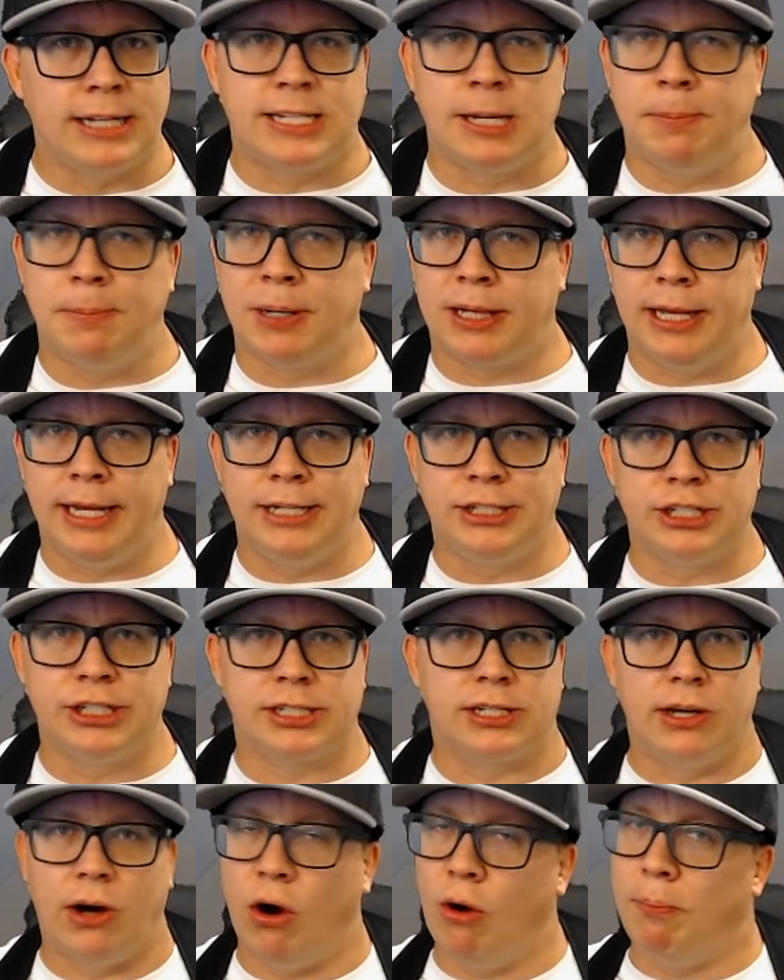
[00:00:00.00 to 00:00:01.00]
I typically
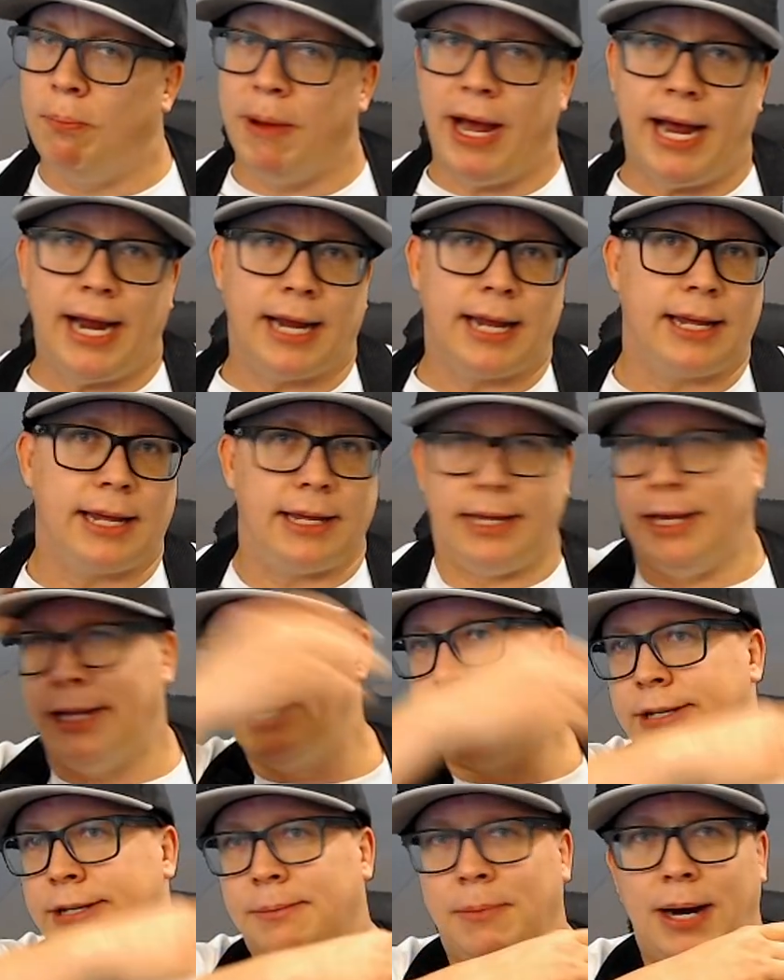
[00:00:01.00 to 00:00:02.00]
just go back
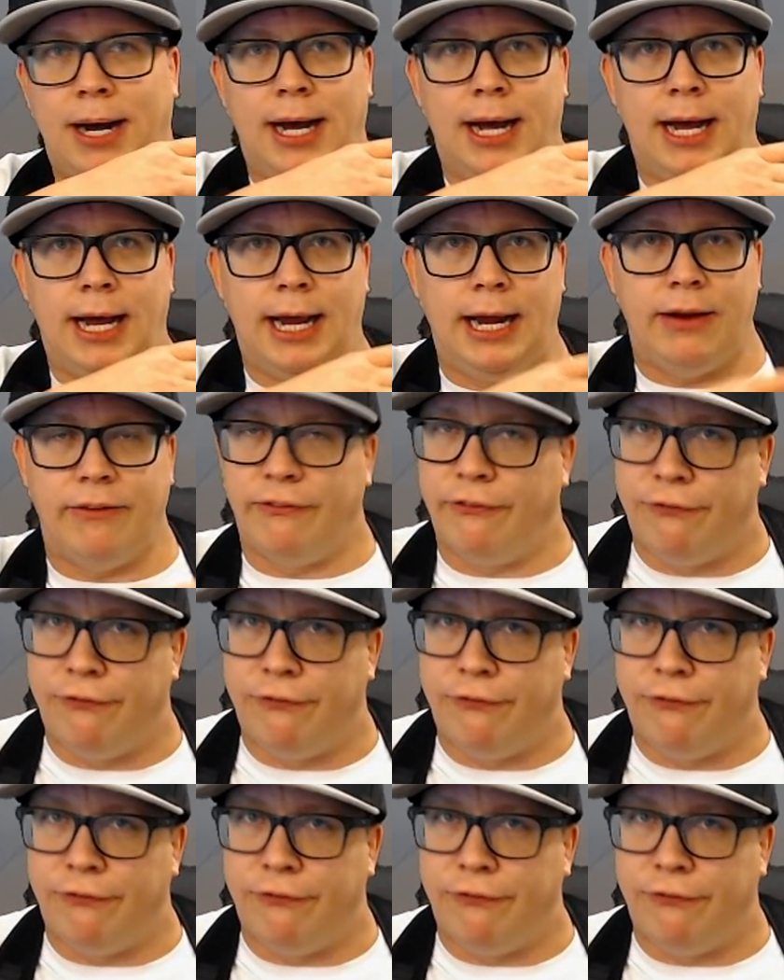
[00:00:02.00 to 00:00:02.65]
into my